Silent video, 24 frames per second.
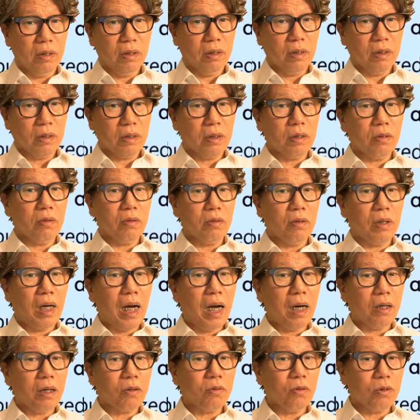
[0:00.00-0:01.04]
Not only
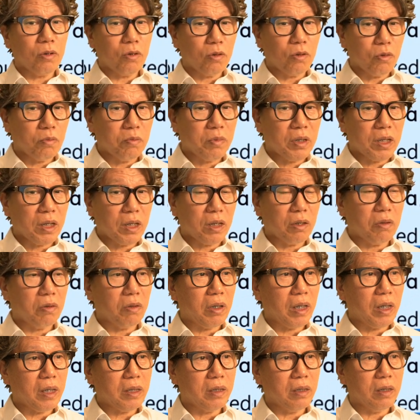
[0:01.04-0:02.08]
that, but the mandible will
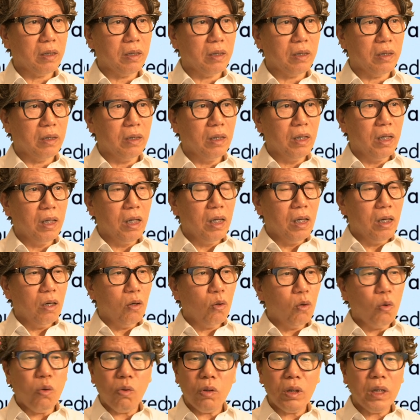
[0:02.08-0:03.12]
also move, so we
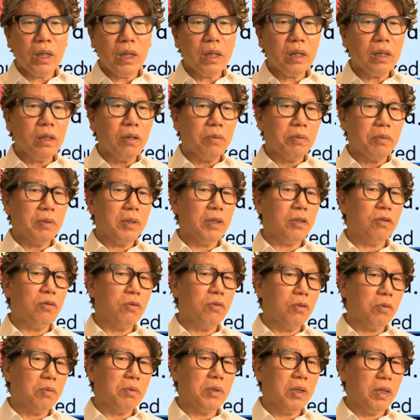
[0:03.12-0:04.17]
cannot eliminate the
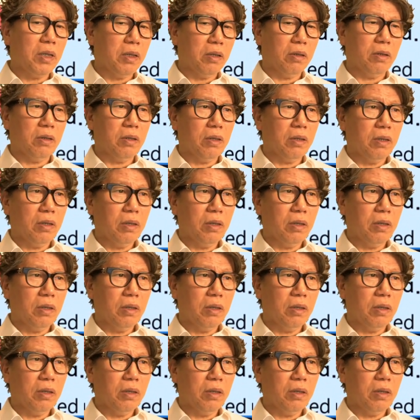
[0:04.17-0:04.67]
holding contact.